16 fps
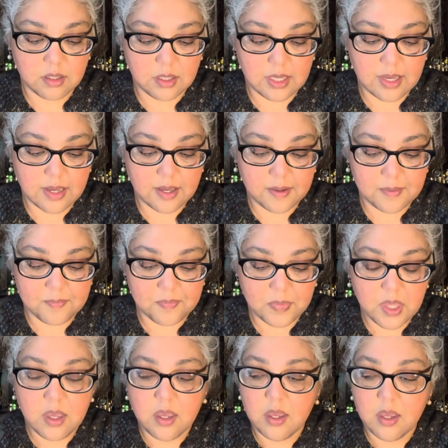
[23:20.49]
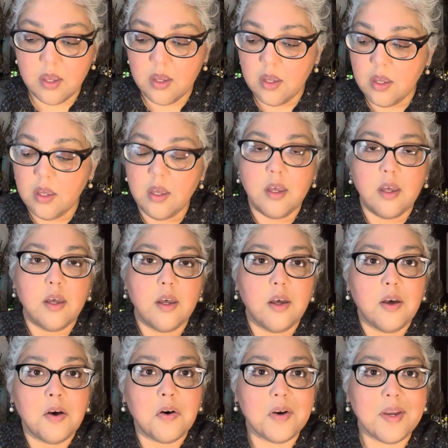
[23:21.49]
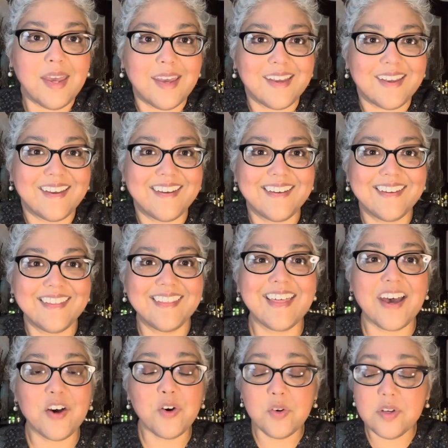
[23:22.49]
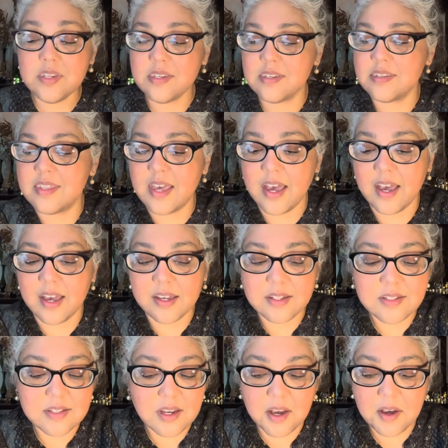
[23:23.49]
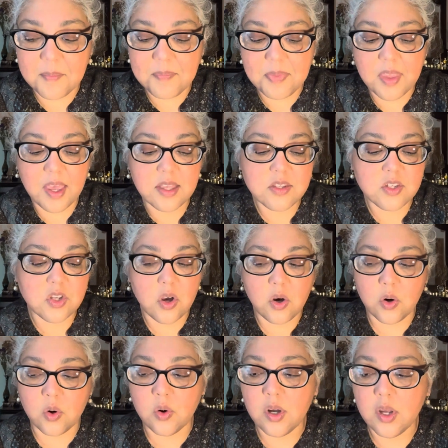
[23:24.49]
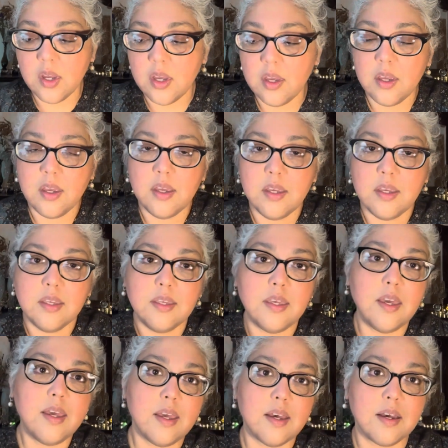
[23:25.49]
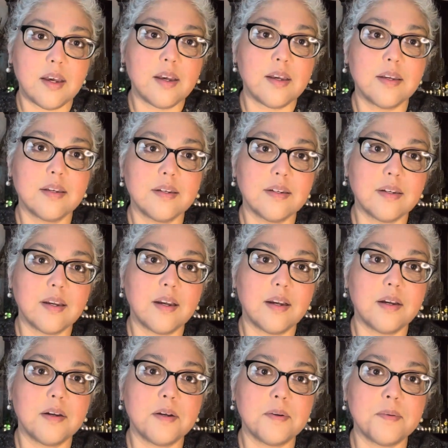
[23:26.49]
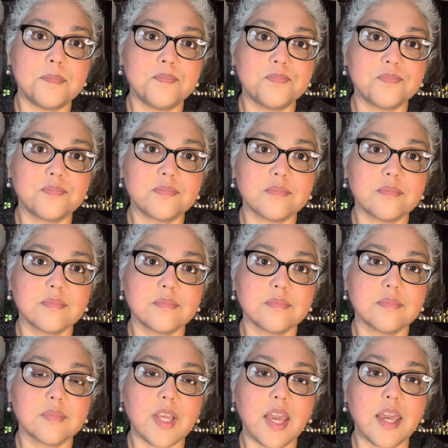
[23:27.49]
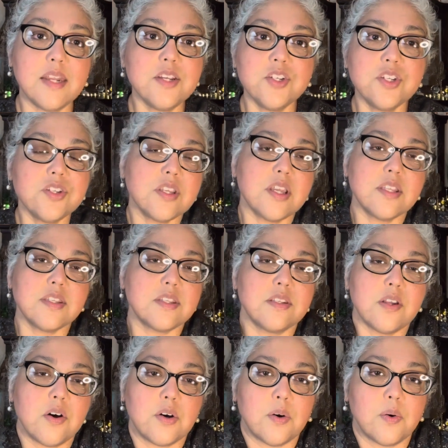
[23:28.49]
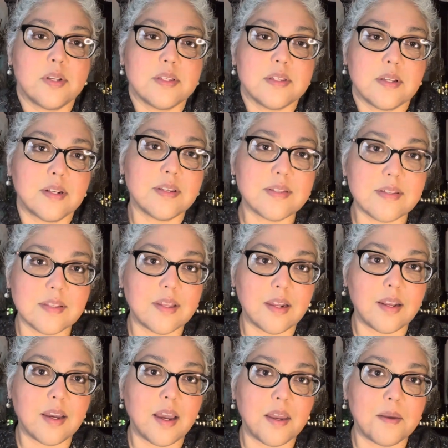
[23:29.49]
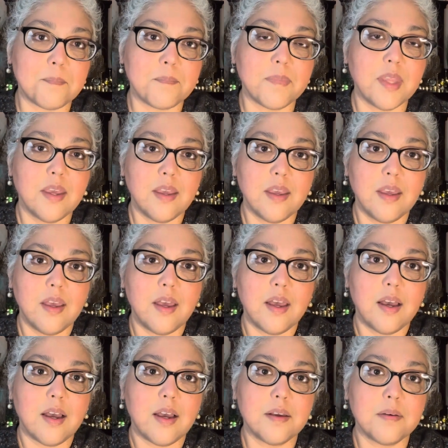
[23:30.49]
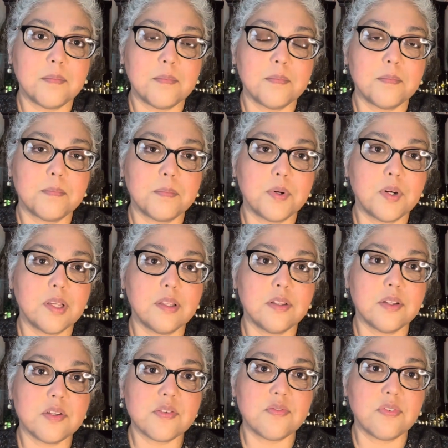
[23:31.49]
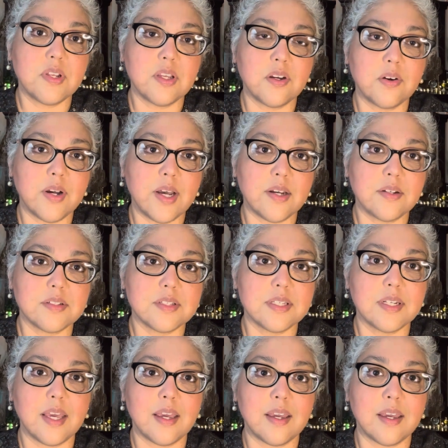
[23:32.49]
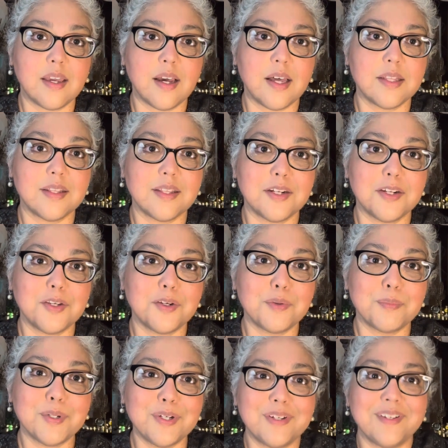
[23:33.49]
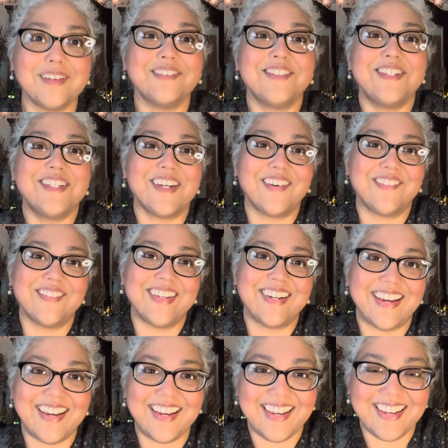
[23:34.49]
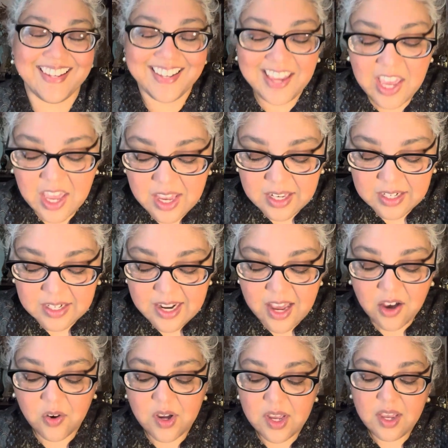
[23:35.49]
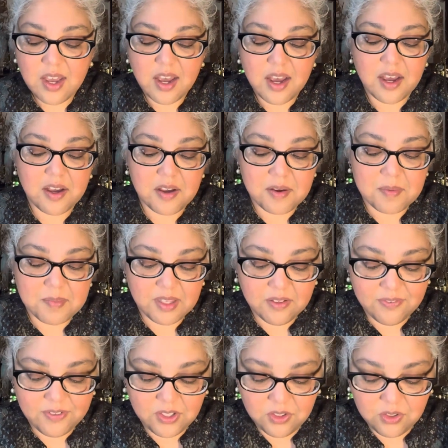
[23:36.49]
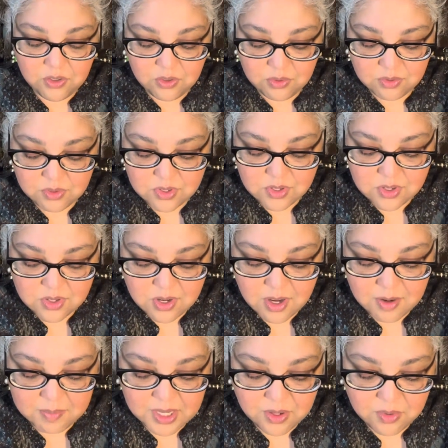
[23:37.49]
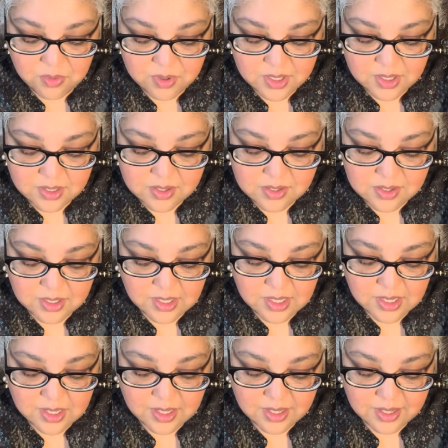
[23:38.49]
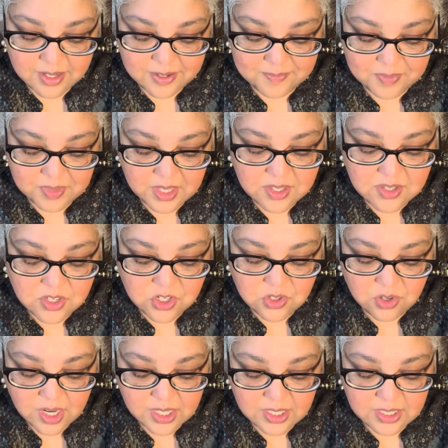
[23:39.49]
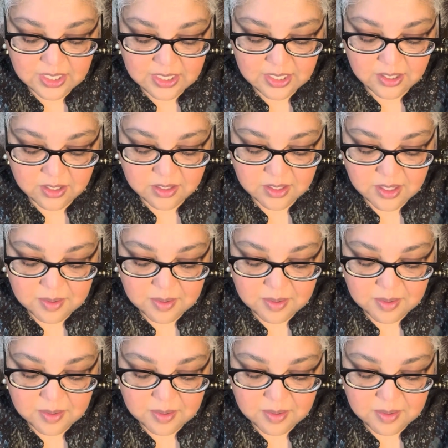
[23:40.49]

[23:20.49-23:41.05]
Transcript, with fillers: Yeah. Okay, that was that. Um, and so, yeah. Um, and it's just, it's no coincidence that I'm, I'm putting this video out today on the new moon of Gemini. Now, um, if you saw my wrist, yeah, it's trying to heal.